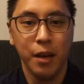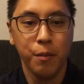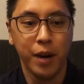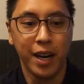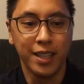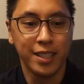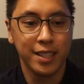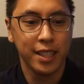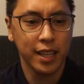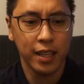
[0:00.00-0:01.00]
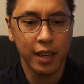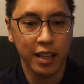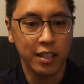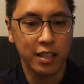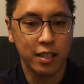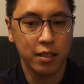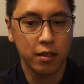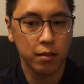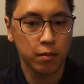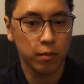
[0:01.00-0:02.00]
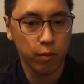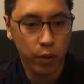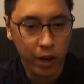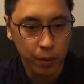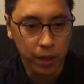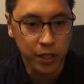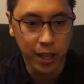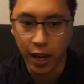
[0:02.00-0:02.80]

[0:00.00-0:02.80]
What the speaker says: But that's pretty much it.